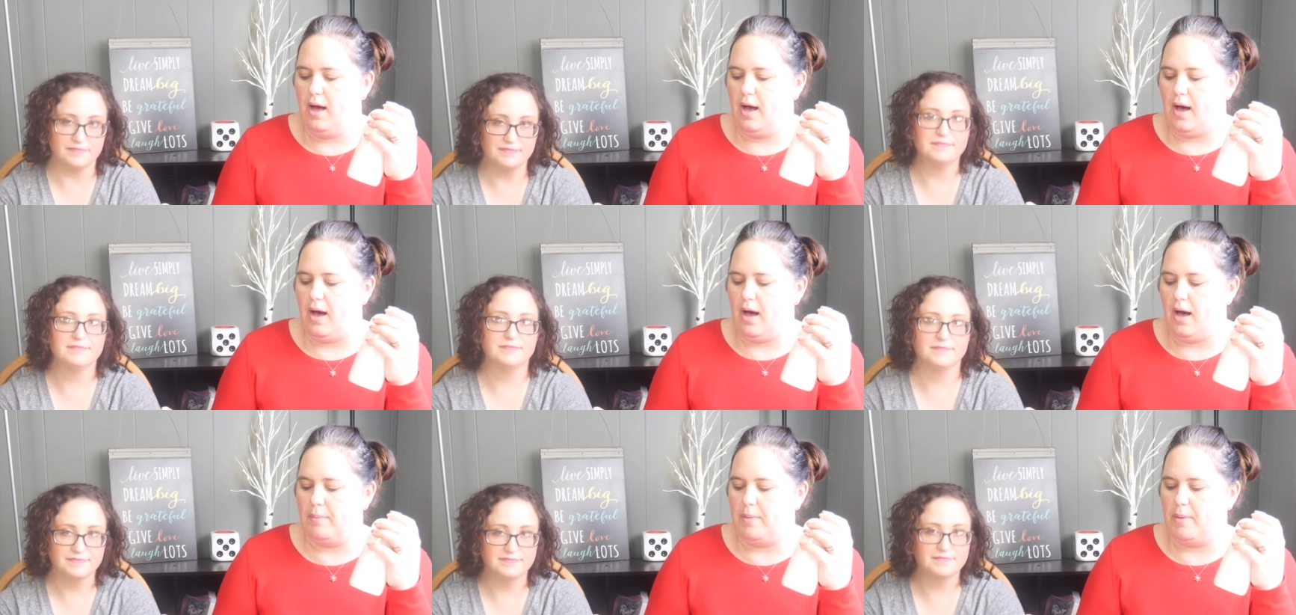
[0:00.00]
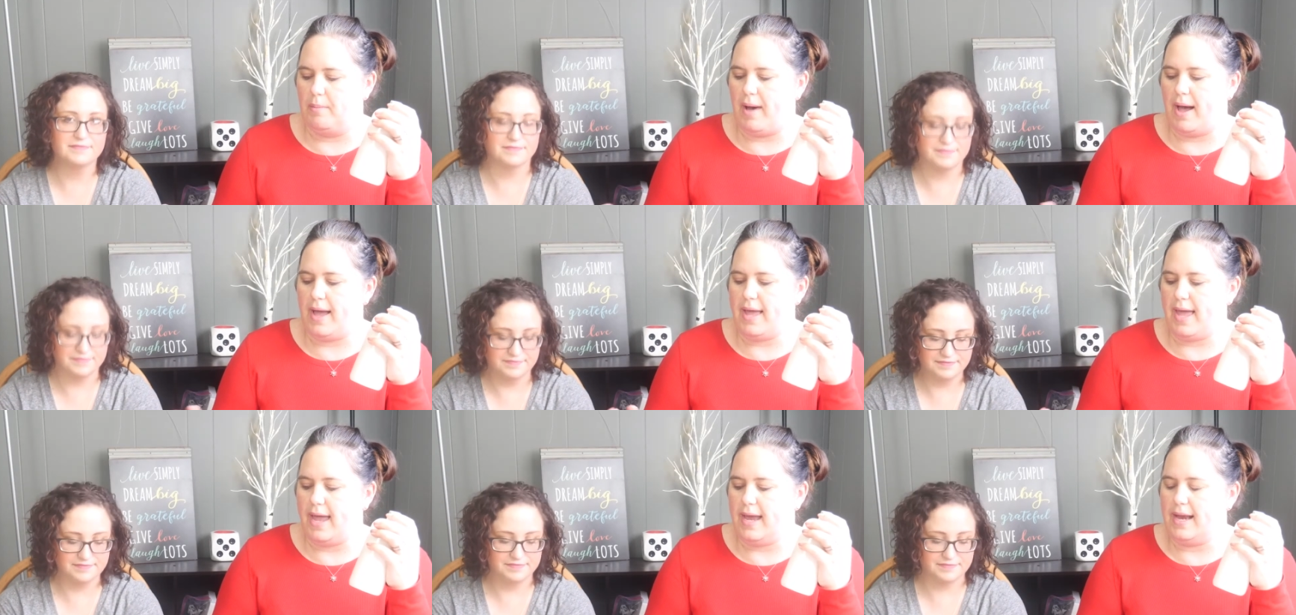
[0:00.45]
Speaker 1: um,
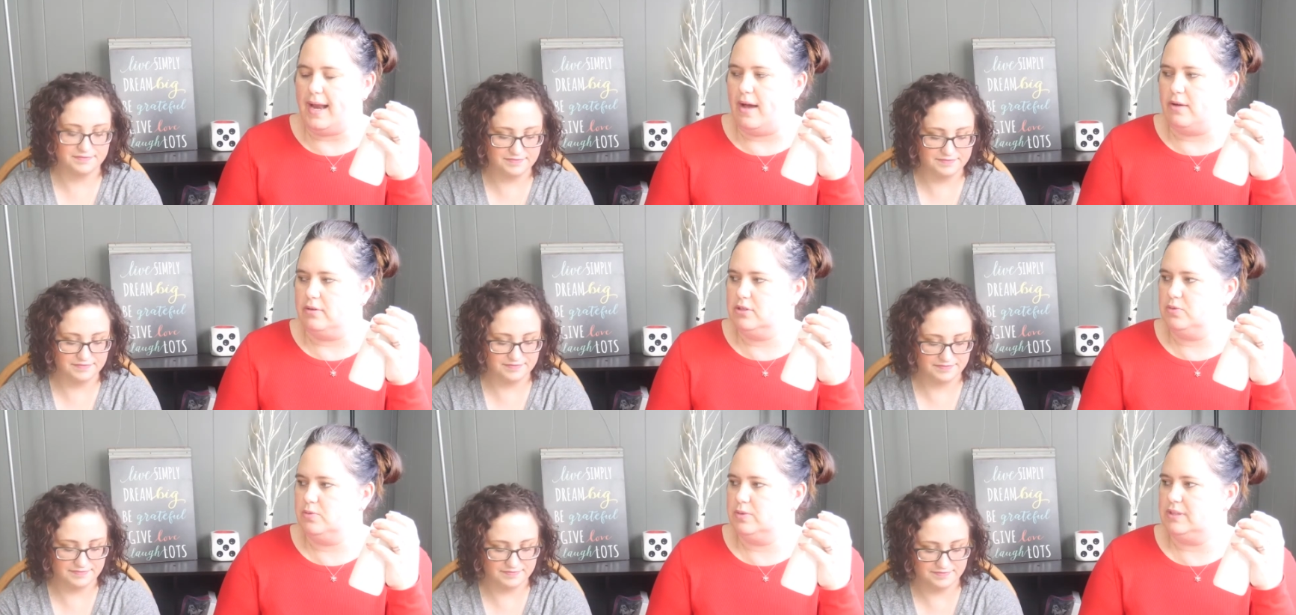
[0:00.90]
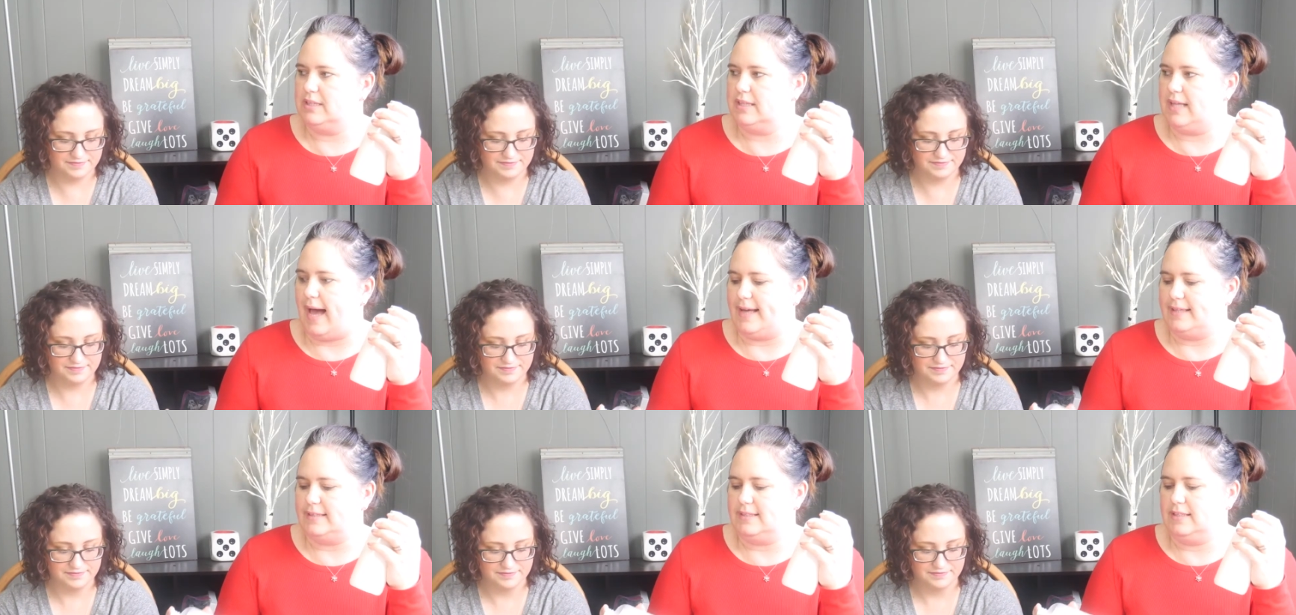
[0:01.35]
my eight ounce was
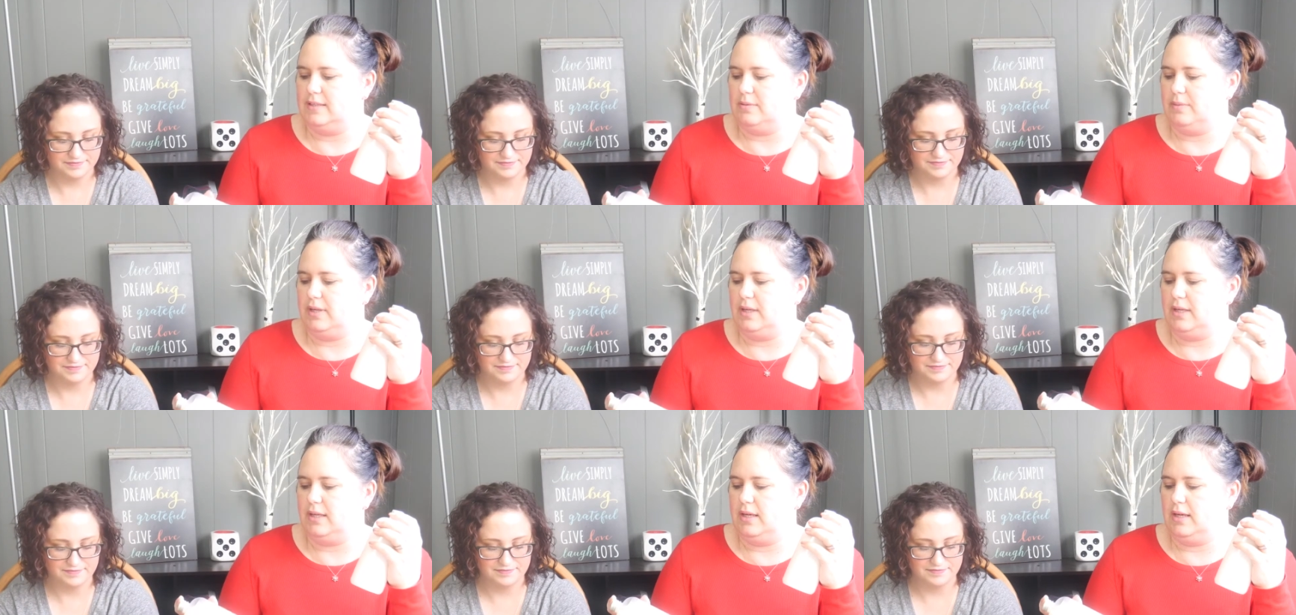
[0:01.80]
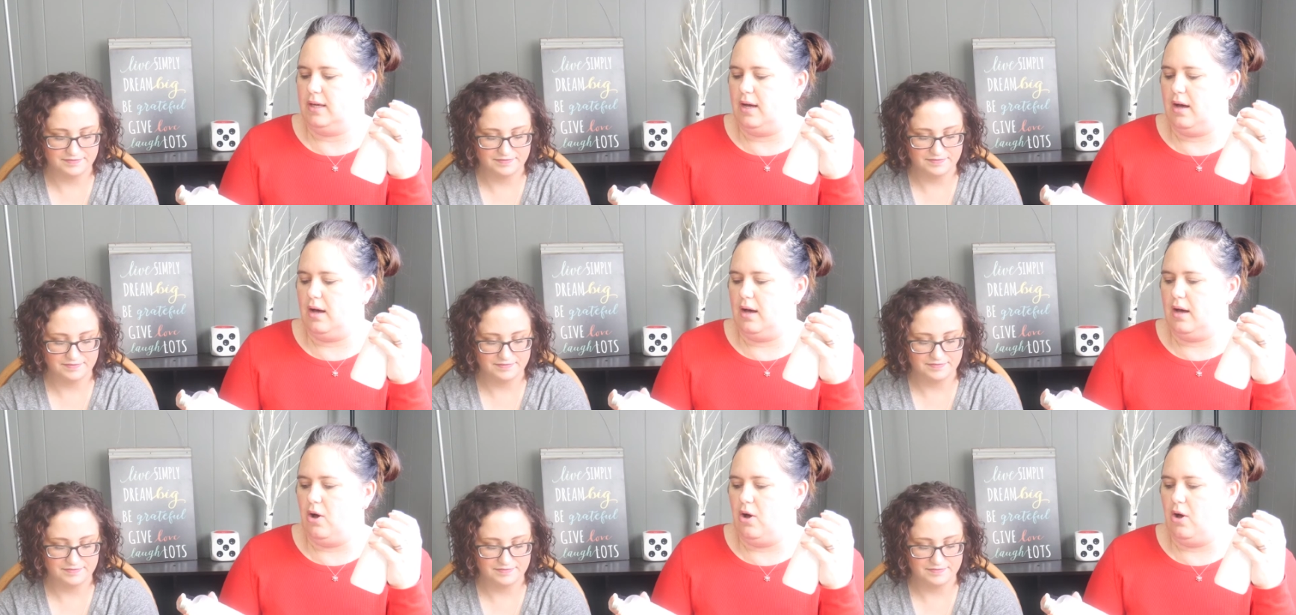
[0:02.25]
lasting me